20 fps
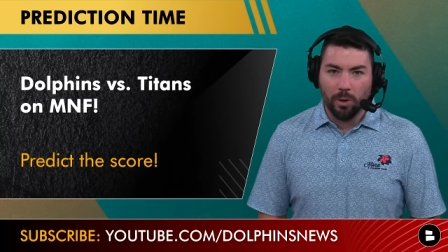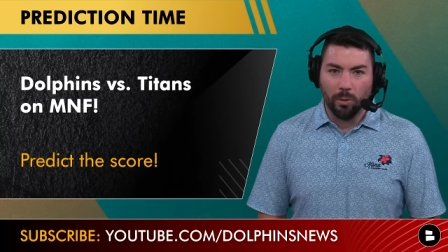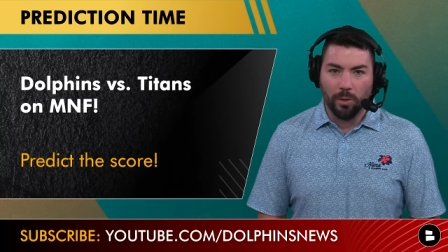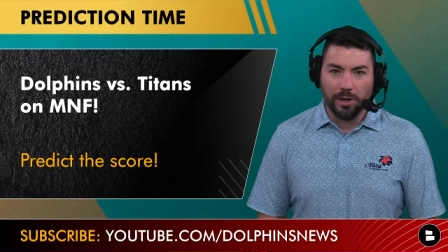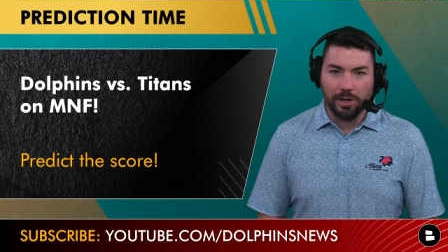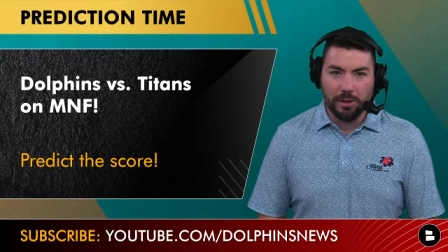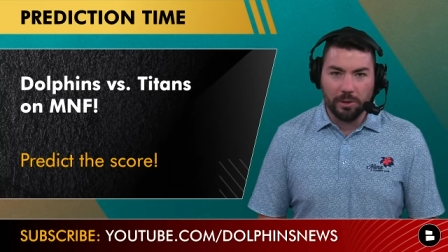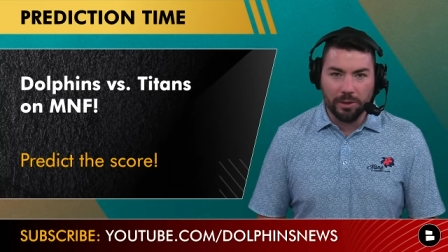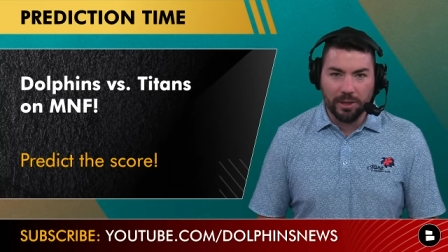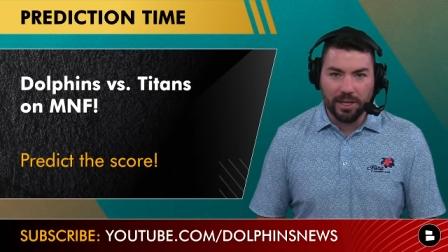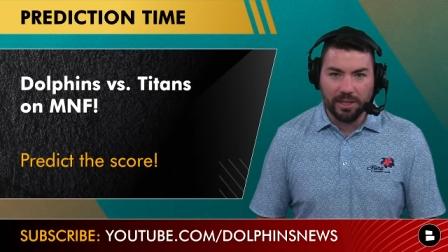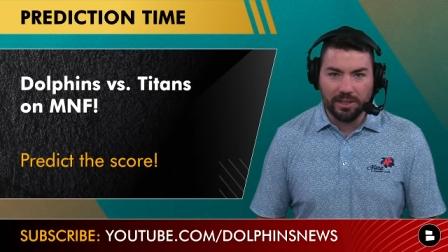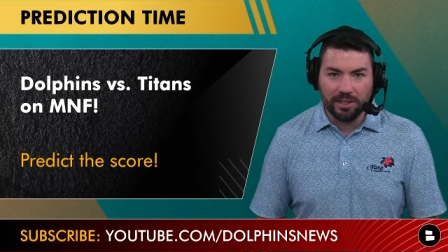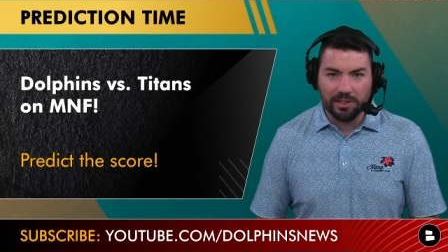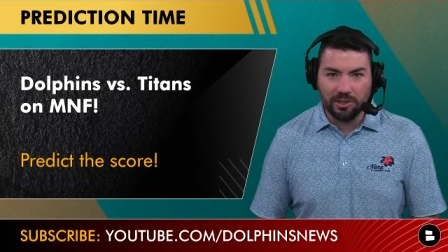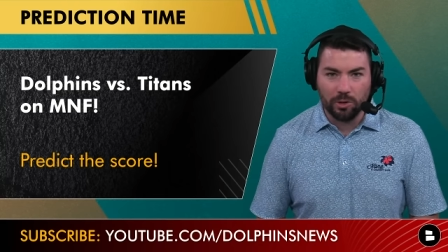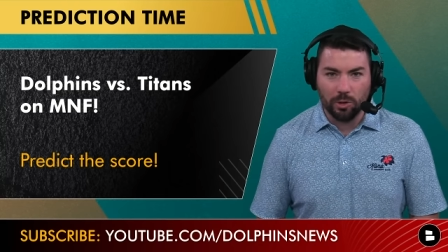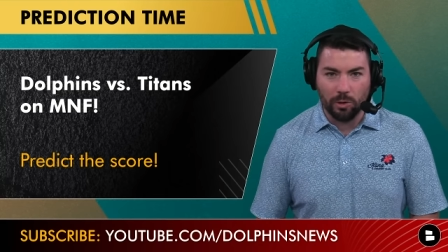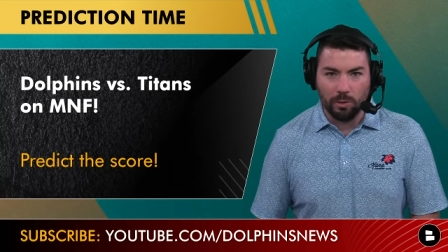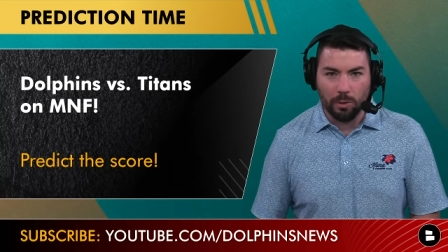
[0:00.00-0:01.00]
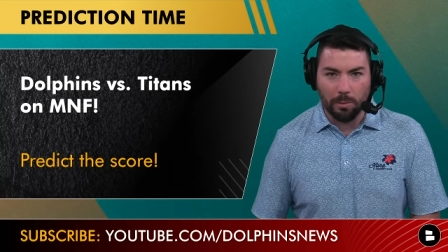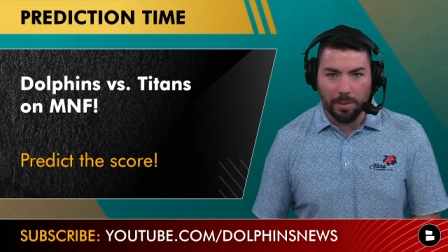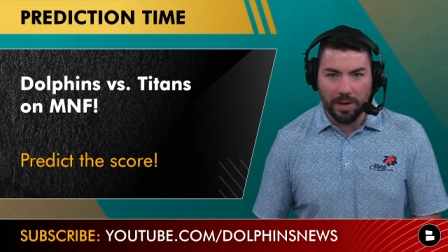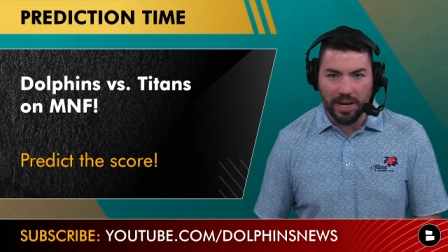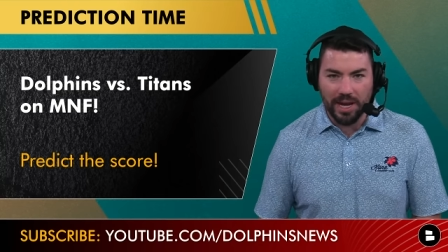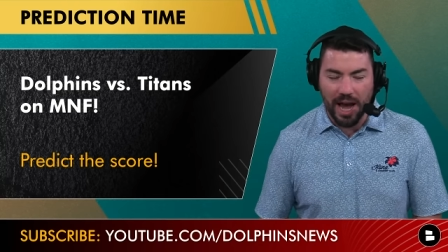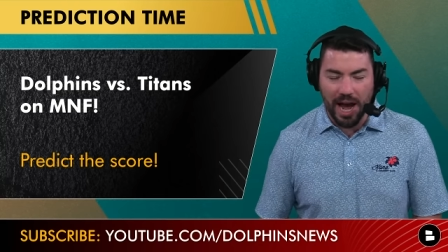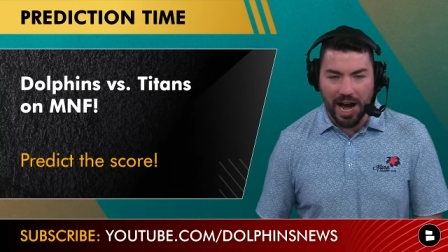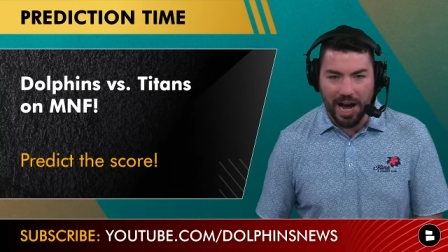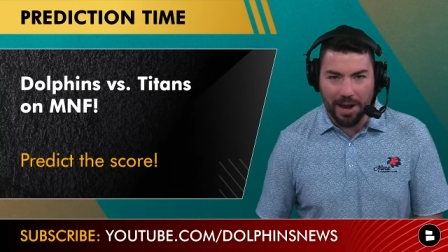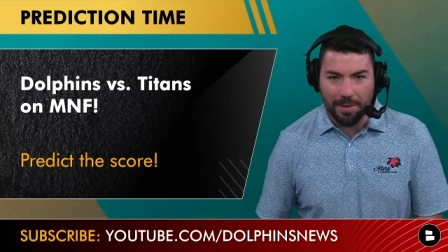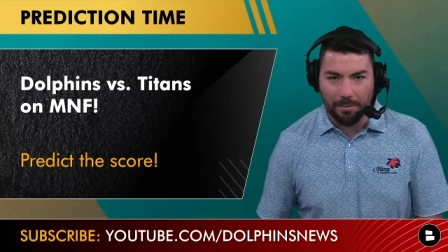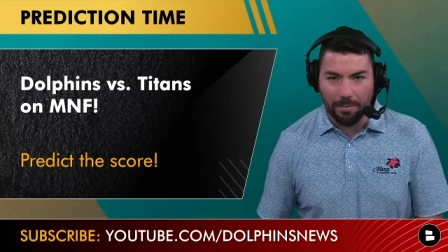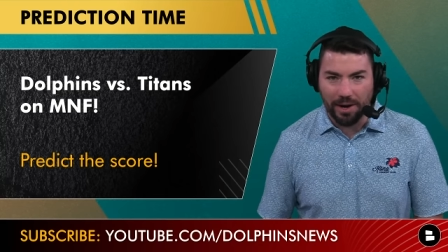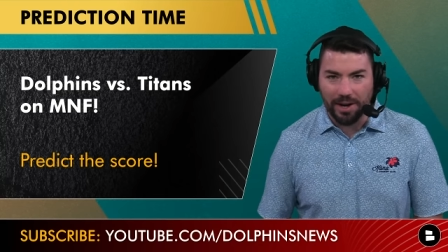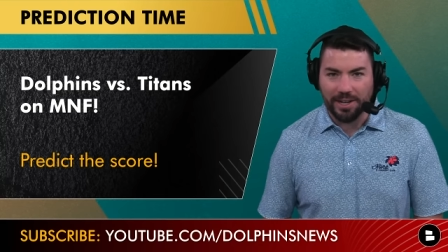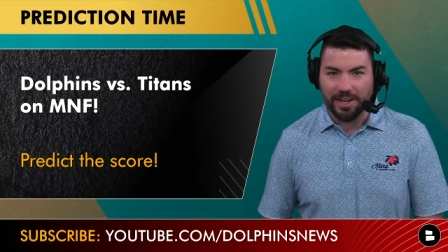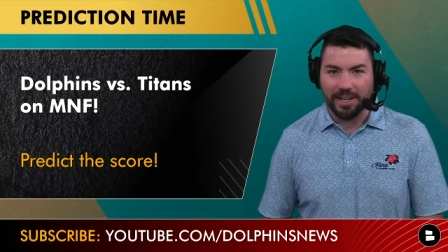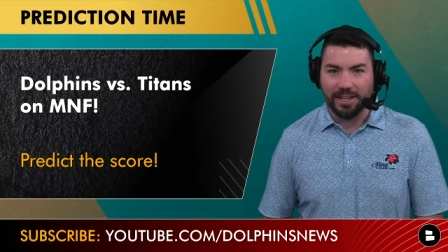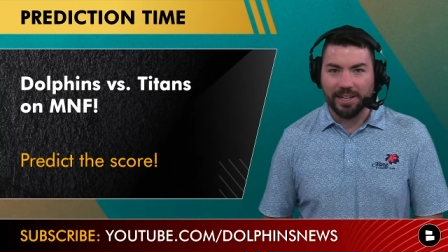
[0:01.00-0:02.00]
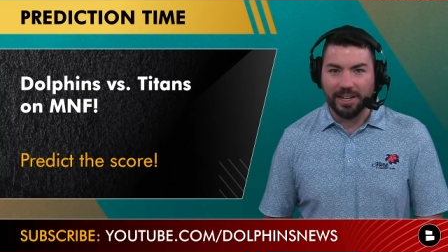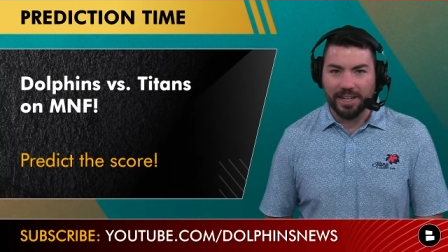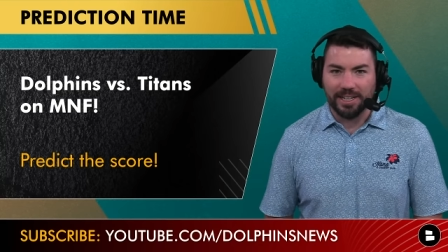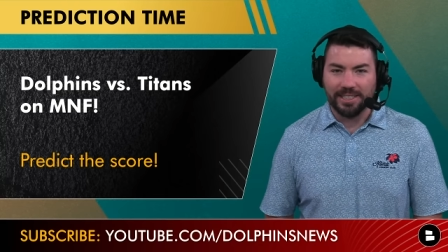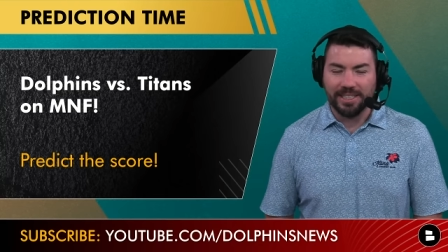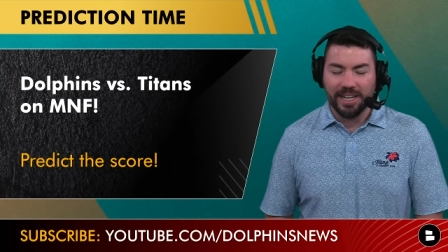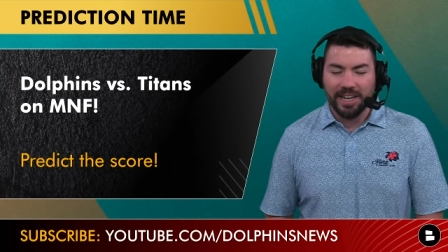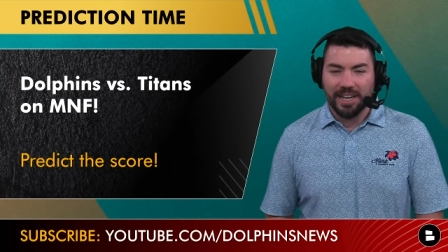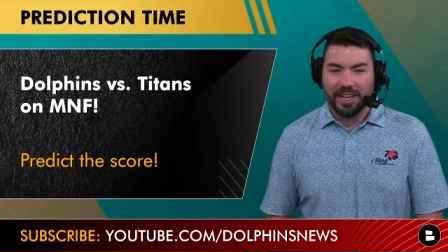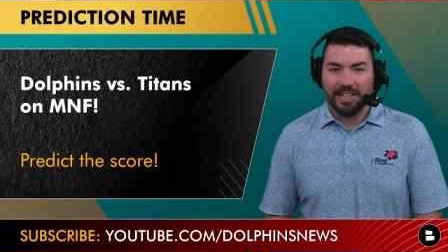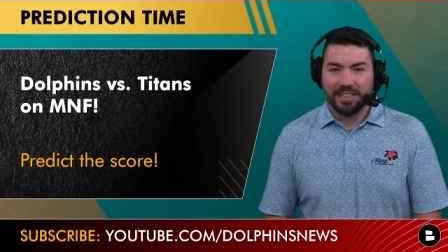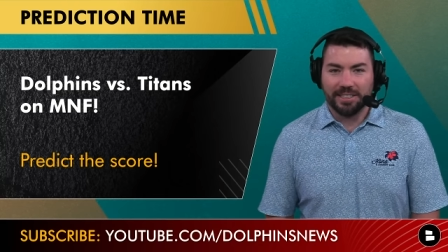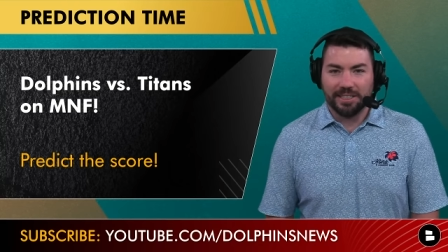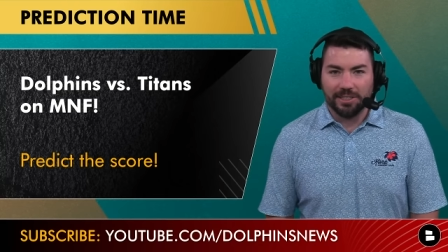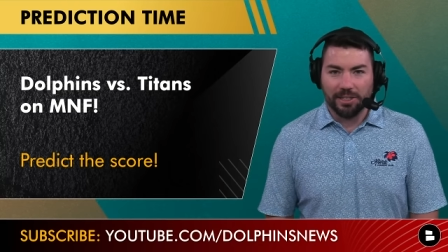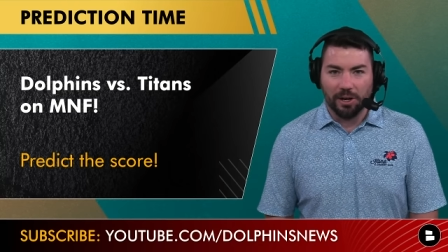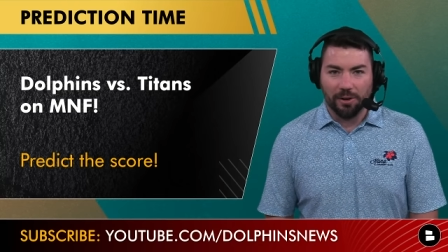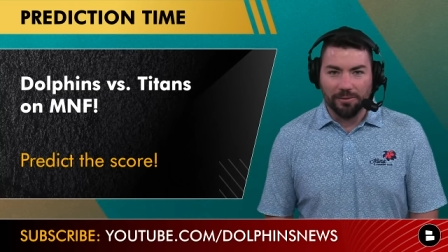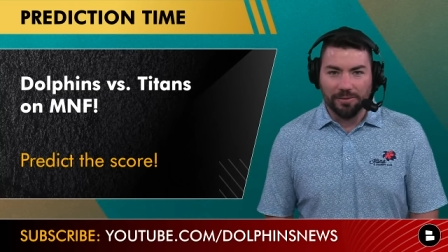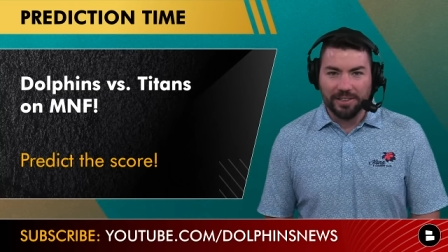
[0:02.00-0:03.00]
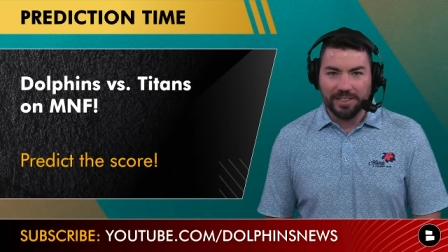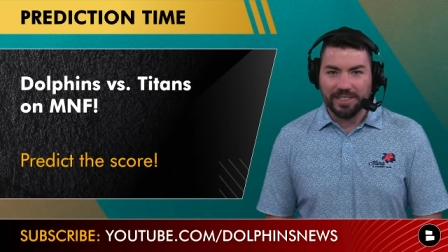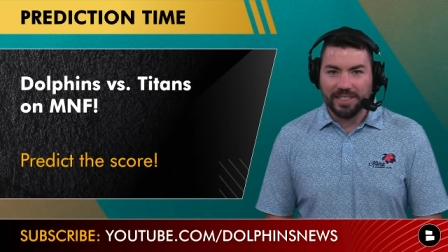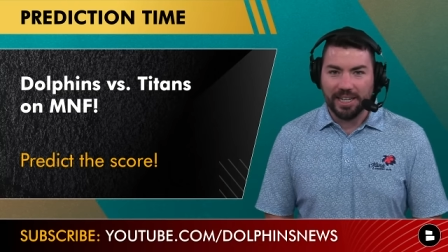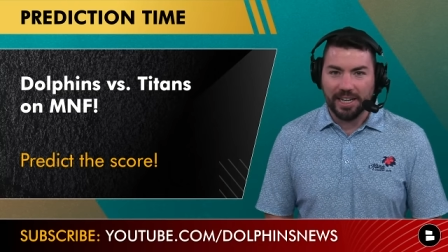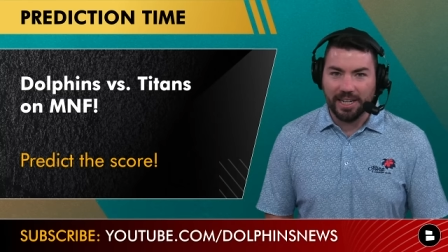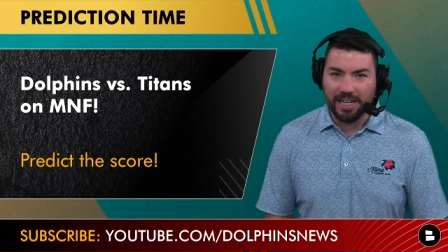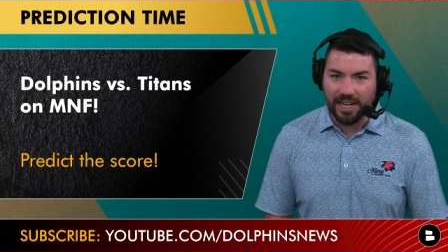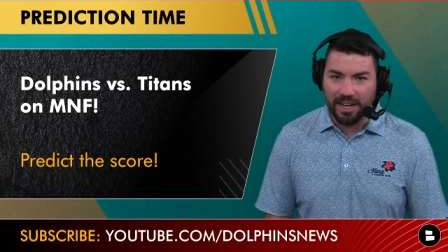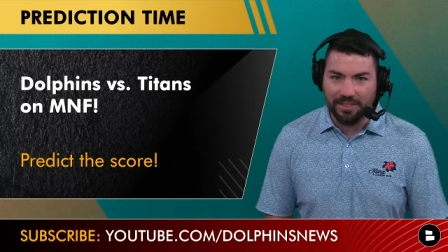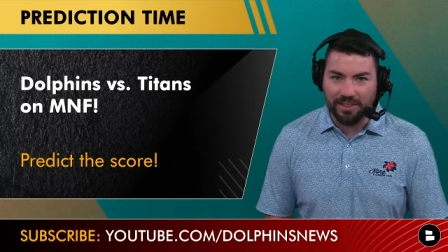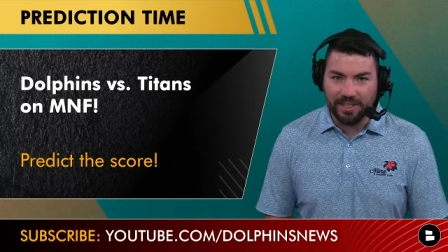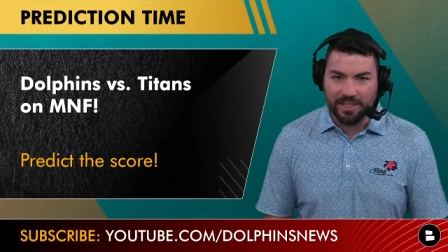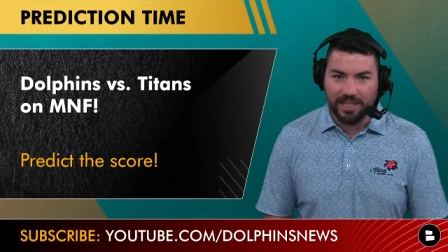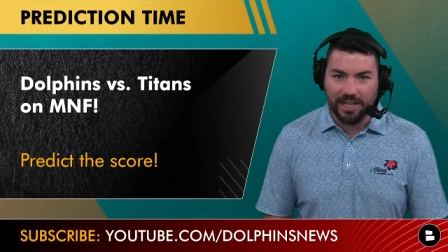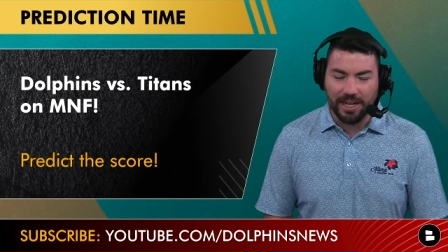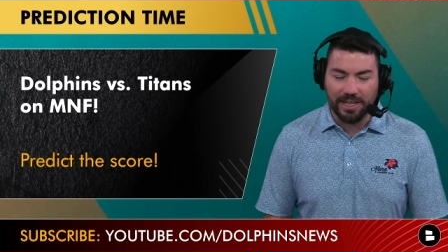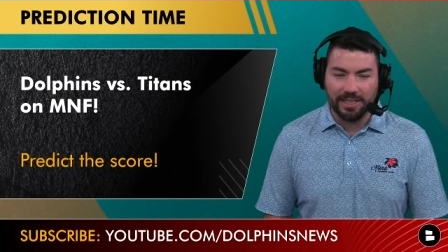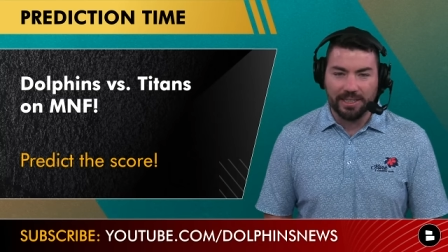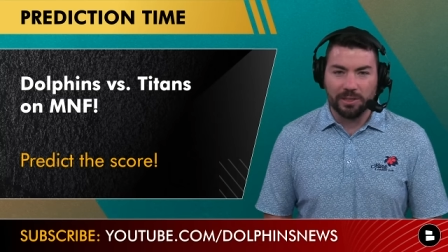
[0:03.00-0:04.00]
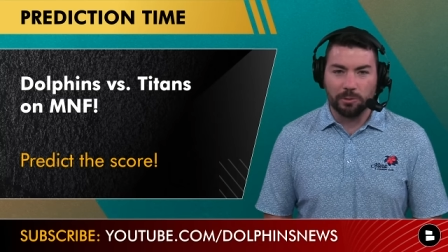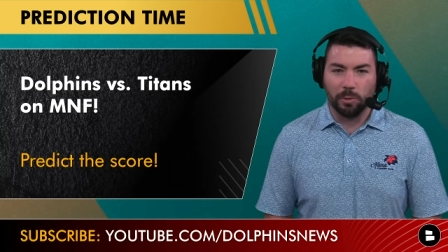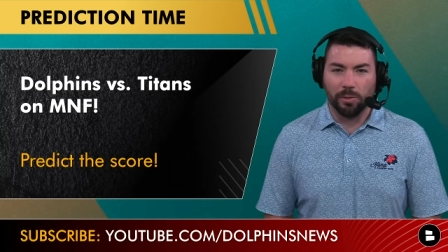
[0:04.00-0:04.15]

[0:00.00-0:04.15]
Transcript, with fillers: what you think the score will be on Monday night as the Dolphins take on the Titans.